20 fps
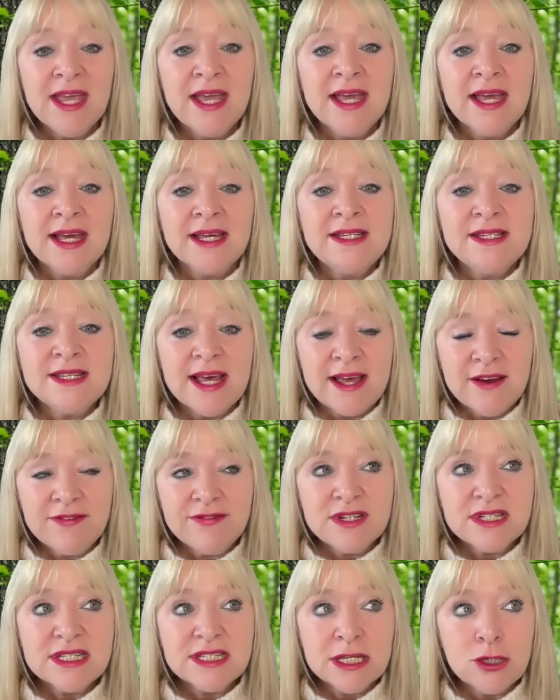And to every
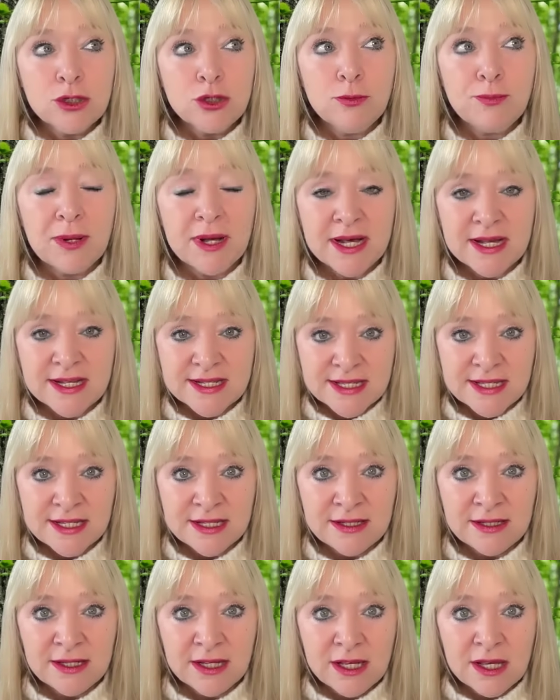single
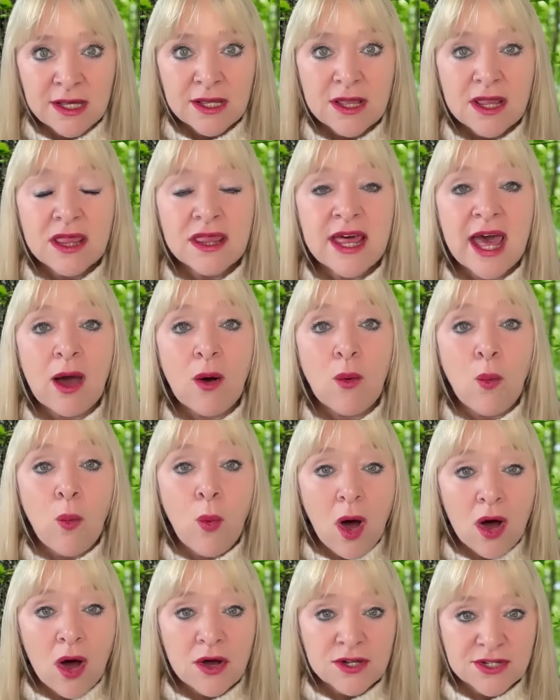person that
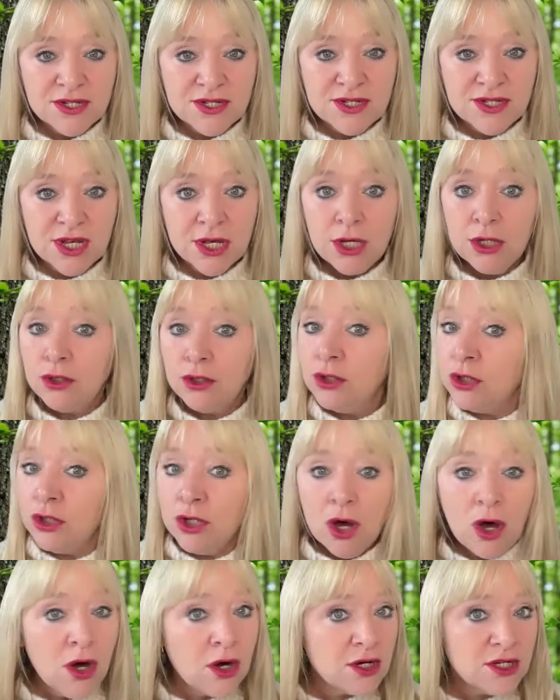was
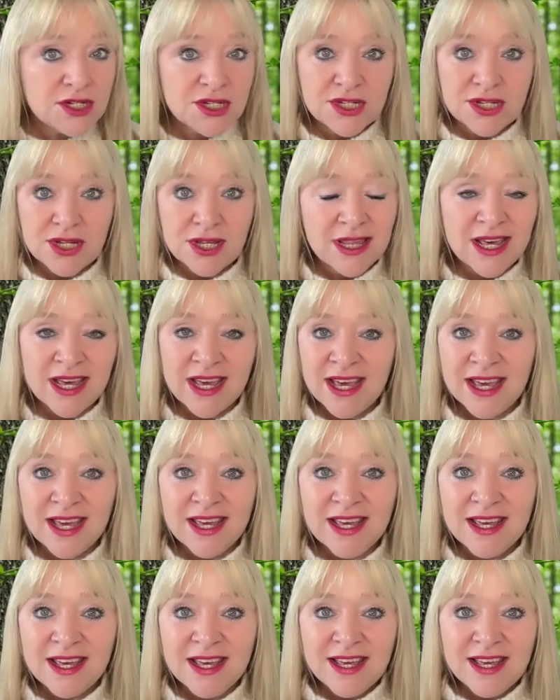not there,